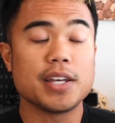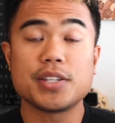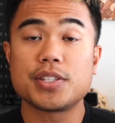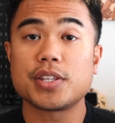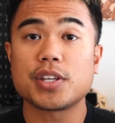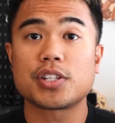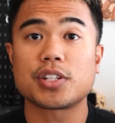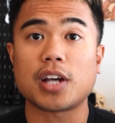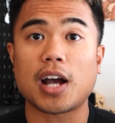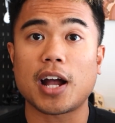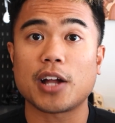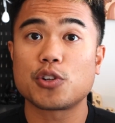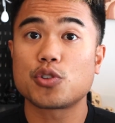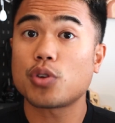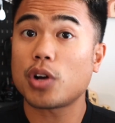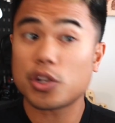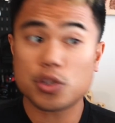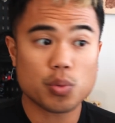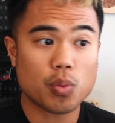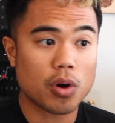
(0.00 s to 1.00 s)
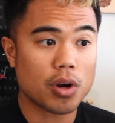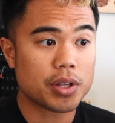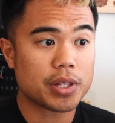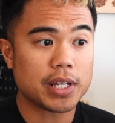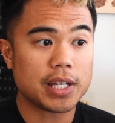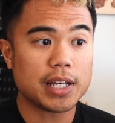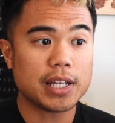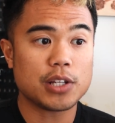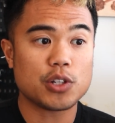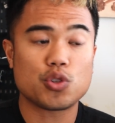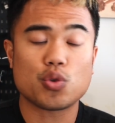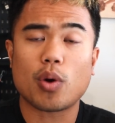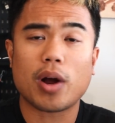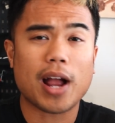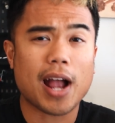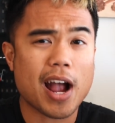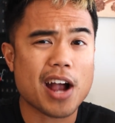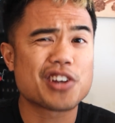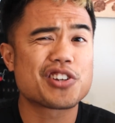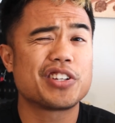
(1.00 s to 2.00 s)
Is this guy trustworthy? Do I
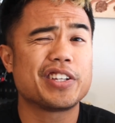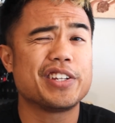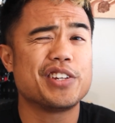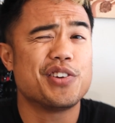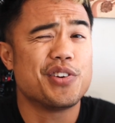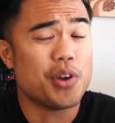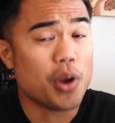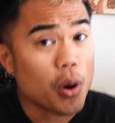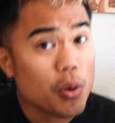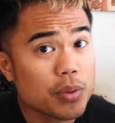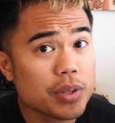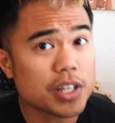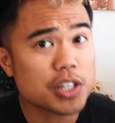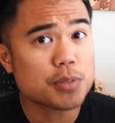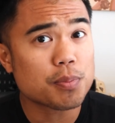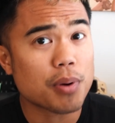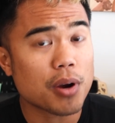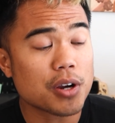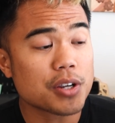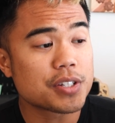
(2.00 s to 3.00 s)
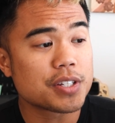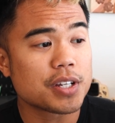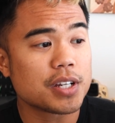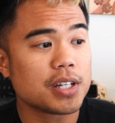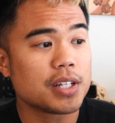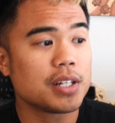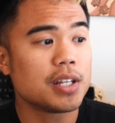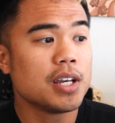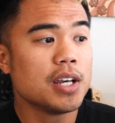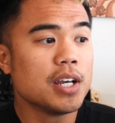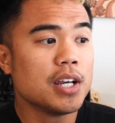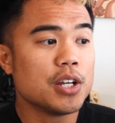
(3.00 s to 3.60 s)
actually know this person?